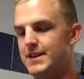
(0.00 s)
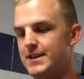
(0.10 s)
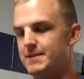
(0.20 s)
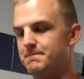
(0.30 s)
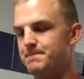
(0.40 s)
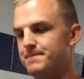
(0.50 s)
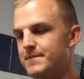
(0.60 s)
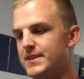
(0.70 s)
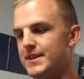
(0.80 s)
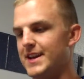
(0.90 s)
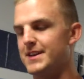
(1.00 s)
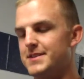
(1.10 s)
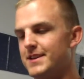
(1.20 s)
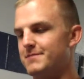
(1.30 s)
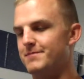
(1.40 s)
um, like I
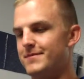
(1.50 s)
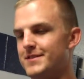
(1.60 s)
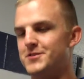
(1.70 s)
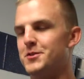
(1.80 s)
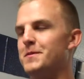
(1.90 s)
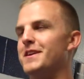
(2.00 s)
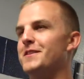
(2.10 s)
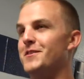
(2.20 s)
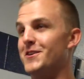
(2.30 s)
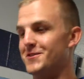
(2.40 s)
said, so many other